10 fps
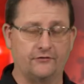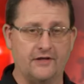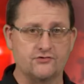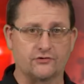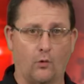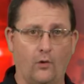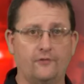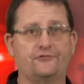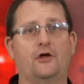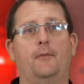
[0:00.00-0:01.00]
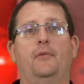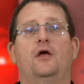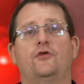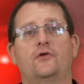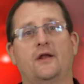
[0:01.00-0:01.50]
engine oil sump,
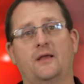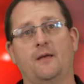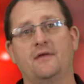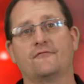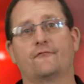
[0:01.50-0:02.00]
you've got to come in